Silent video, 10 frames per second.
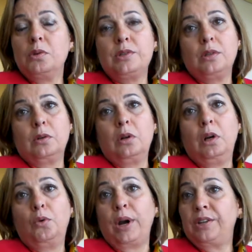is a
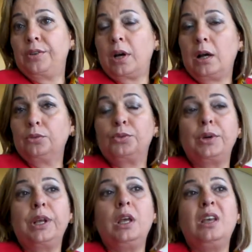great
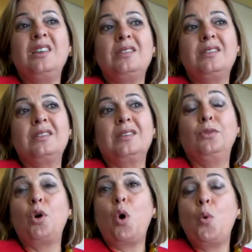country, is
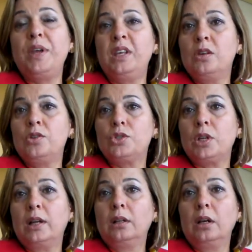growing
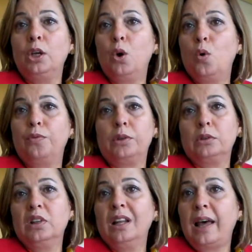steadily over
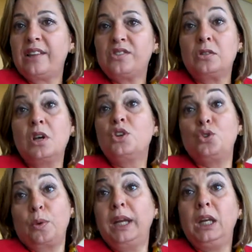the last
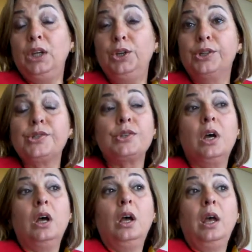20 years,
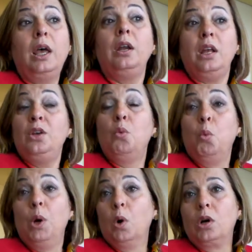and it
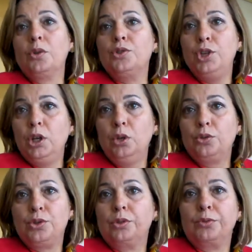will
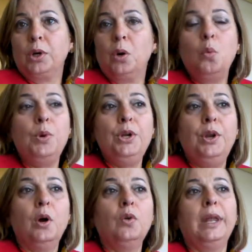continue to grow, we
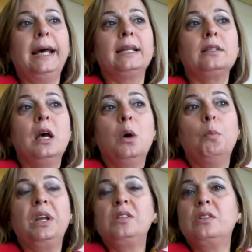know that,
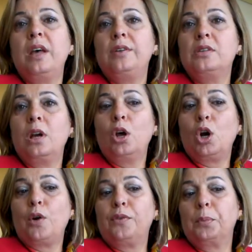but there is a
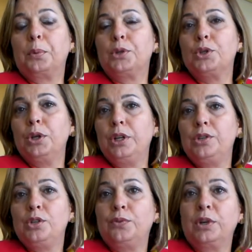lot of
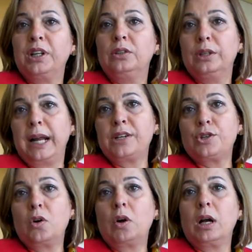opportunities for
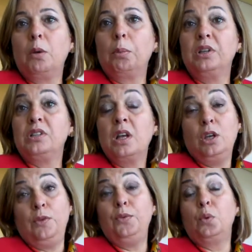international companies.
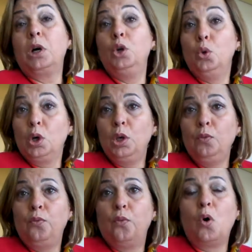If you are
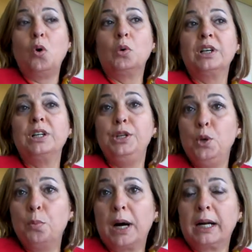looking forward
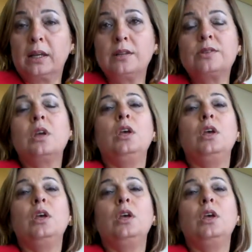new markets,